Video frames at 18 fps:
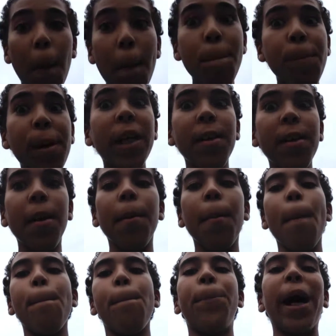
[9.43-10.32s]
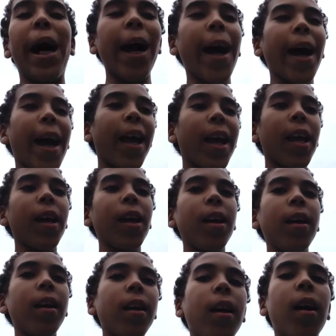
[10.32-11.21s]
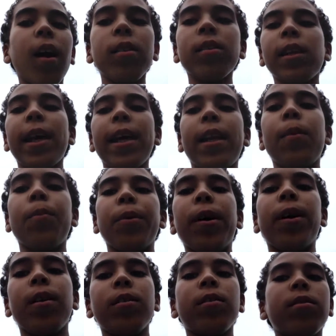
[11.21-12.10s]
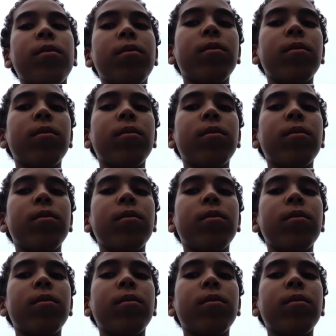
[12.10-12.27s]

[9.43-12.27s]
up by a ladybug.